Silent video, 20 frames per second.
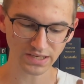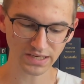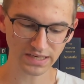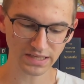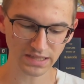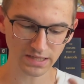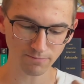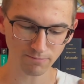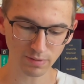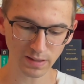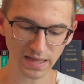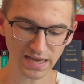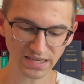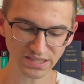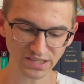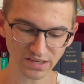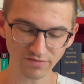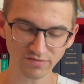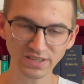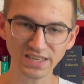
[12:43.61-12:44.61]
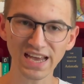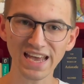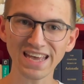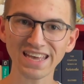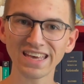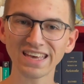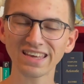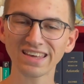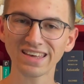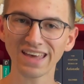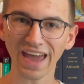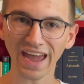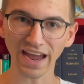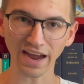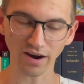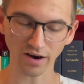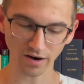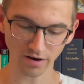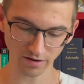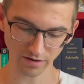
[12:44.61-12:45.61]
in the place of taking
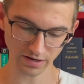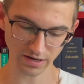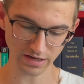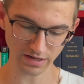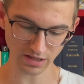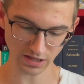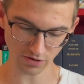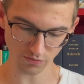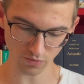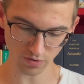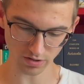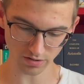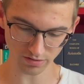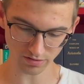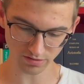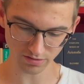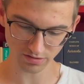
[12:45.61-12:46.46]
care in the world.